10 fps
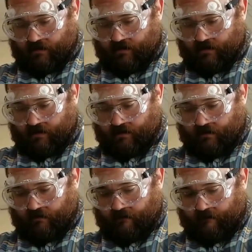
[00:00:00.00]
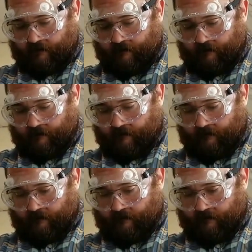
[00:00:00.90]

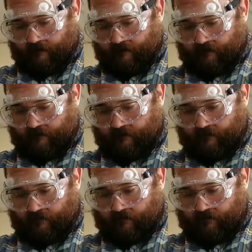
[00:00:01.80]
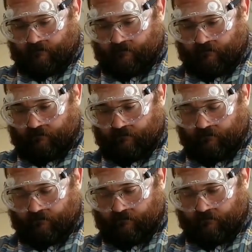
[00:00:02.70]

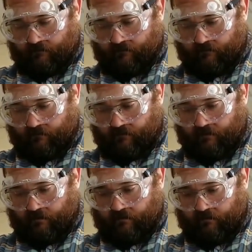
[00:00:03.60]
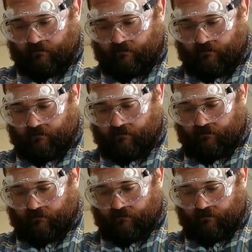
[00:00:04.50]

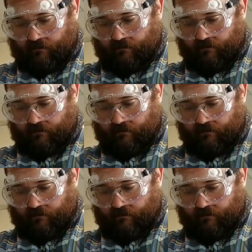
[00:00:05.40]
Nobody speaks.